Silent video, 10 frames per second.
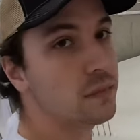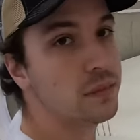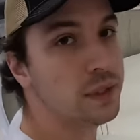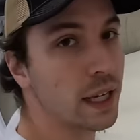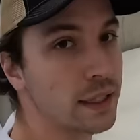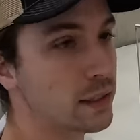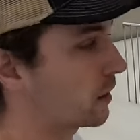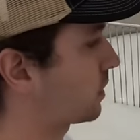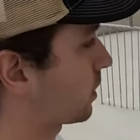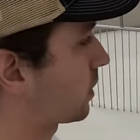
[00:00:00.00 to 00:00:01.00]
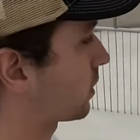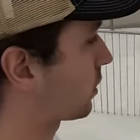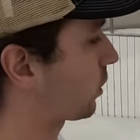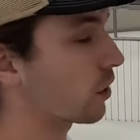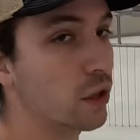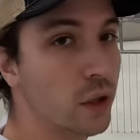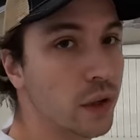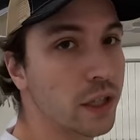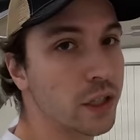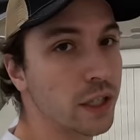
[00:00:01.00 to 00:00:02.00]
Since these are
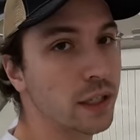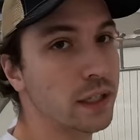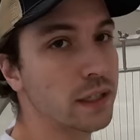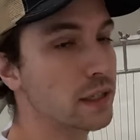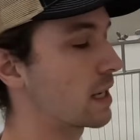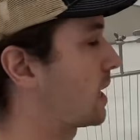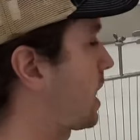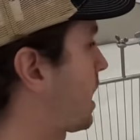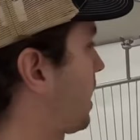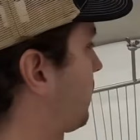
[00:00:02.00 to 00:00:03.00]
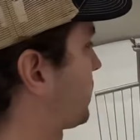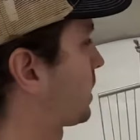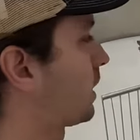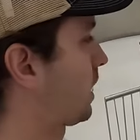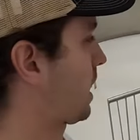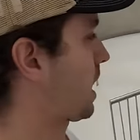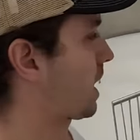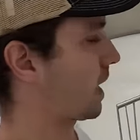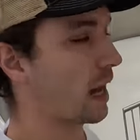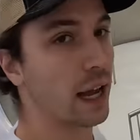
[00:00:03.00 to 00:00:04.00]
Gouda cheese knives,
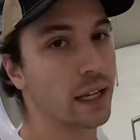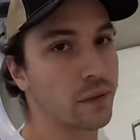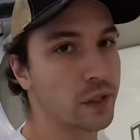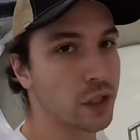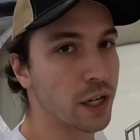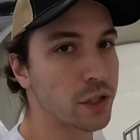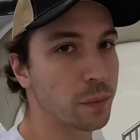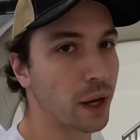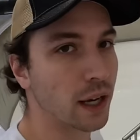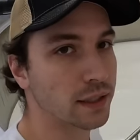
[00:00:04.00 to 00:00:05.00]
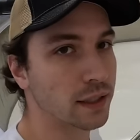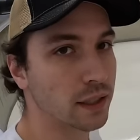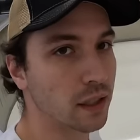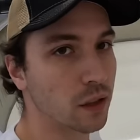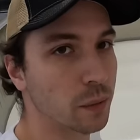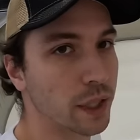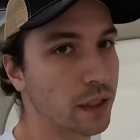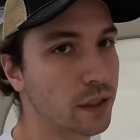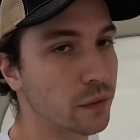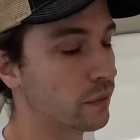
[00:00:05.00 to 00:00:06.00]
I have to change the process a little
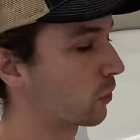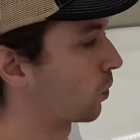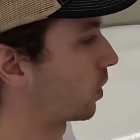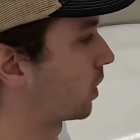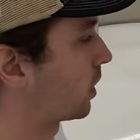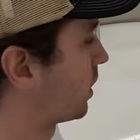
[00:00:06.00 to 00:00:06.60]
bit for